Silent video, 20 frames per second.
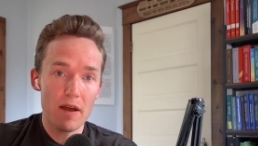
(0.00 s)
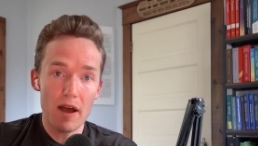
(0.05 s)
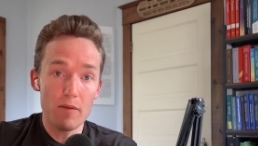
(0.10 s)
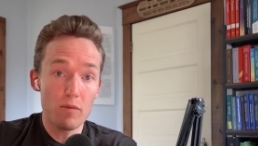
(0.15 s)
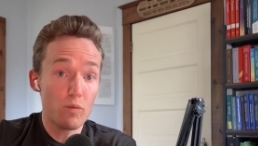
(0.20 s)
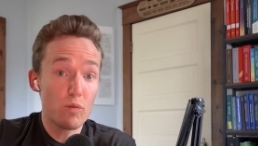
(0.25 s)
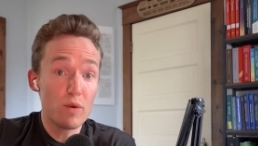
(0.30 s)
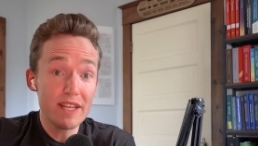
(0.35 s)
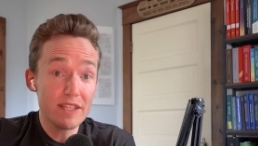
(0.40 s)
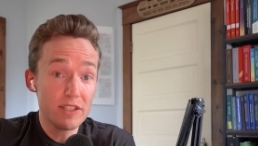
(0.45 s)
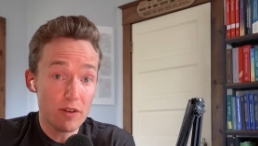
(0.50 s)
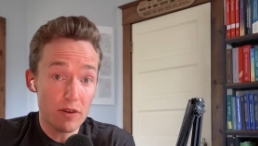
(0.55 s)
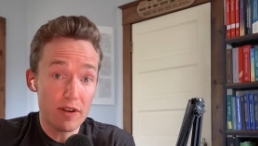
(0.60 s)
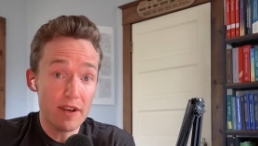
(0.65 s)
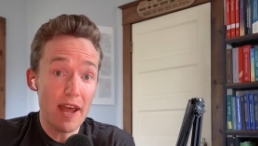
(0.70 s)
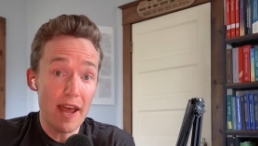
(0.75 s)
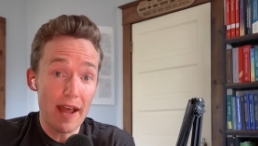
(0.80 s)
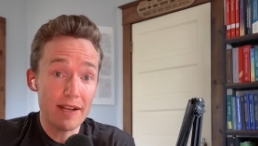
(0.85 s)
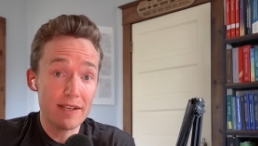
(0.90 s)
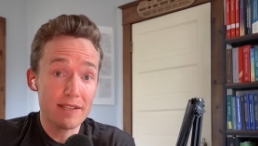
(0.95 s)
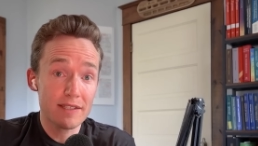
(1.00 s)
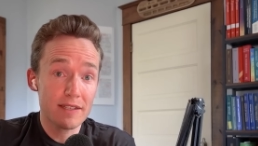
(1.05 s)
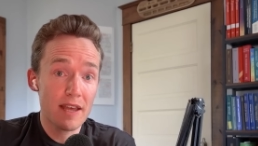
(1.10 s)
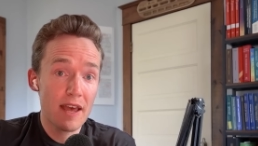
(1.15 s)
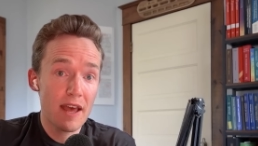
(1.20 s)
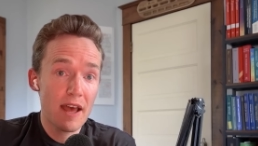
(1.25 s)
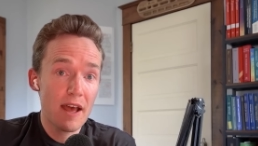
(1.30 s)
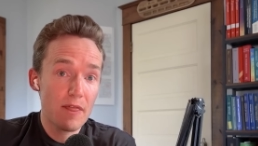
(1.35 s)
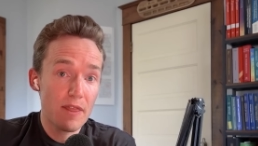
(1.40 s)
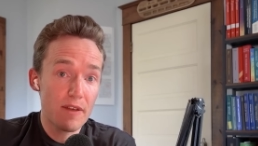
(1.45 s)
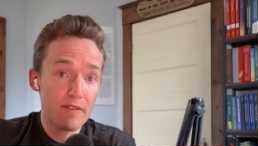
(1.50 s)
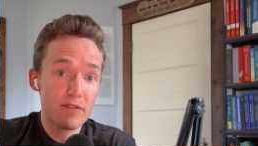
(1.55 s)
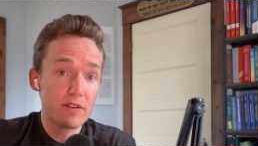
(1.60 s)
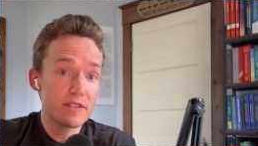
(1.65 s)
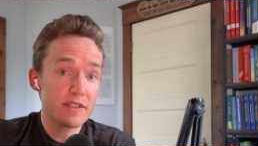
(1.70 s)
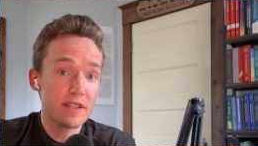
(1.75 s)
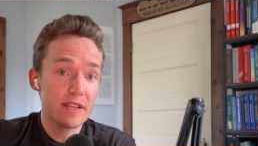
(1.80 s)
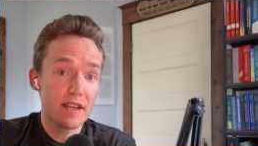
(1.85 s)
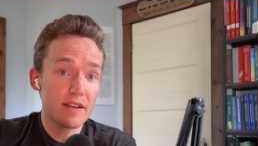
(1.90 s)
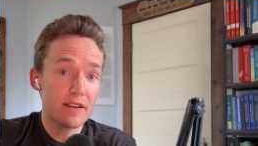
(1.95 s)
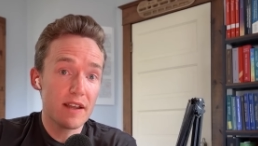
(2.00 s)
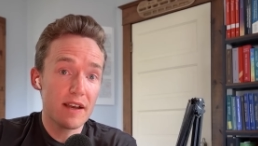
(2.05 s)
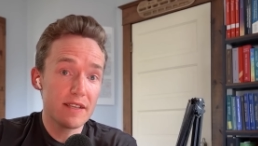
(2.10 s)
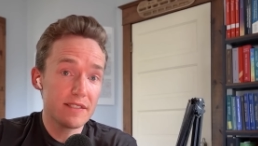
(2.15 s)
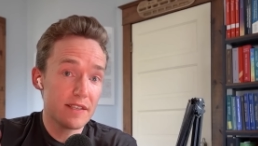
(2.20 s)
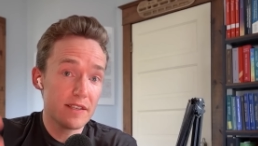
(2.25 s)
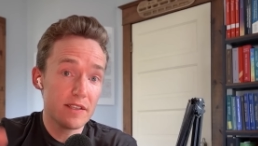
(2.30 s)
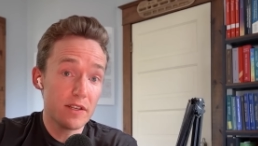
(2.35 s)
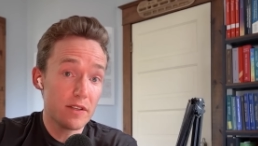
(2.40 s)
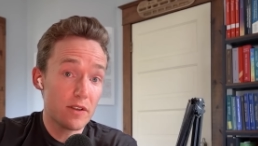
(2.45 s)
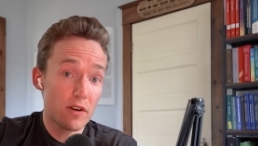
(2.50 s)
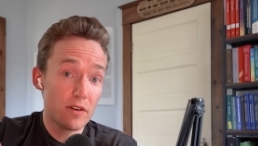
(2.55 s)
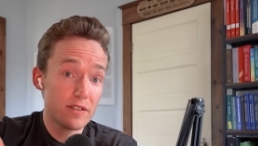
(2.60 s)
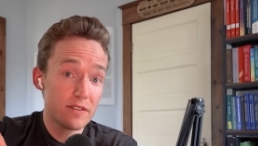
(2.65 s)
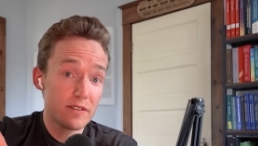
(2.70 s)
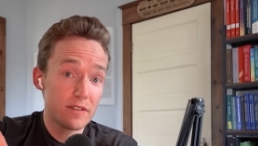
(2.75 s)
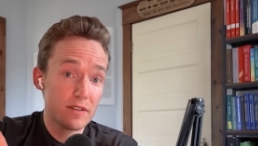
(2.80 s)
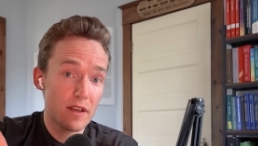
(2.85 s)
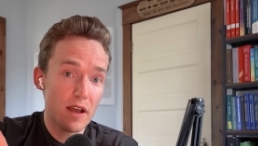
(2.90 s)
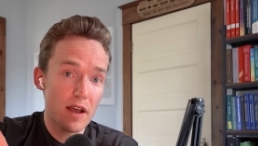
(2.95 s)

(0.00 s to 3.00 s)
reads your text, the first thing it does is it turns